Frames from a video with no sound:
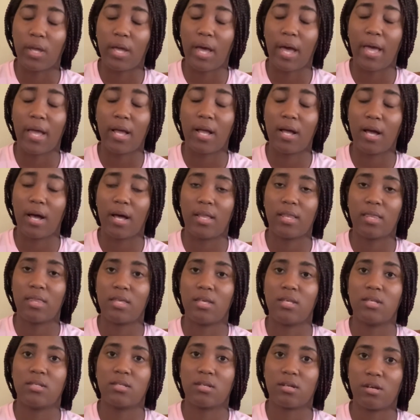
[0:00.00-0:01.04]
I got
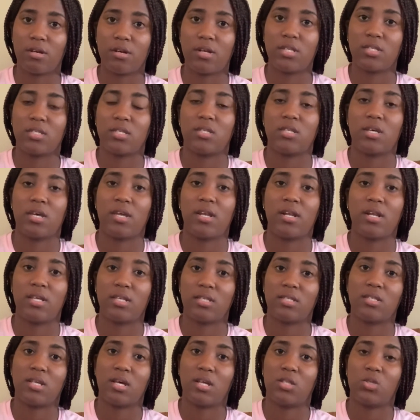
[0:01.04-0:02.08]
these clearance letters in less
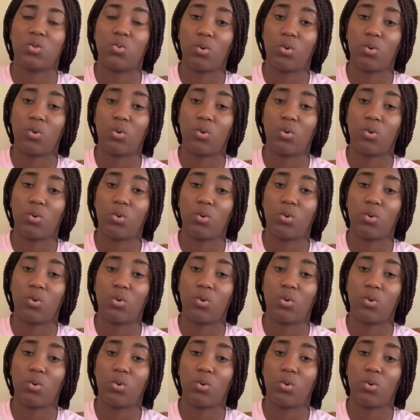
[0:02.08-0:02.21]
than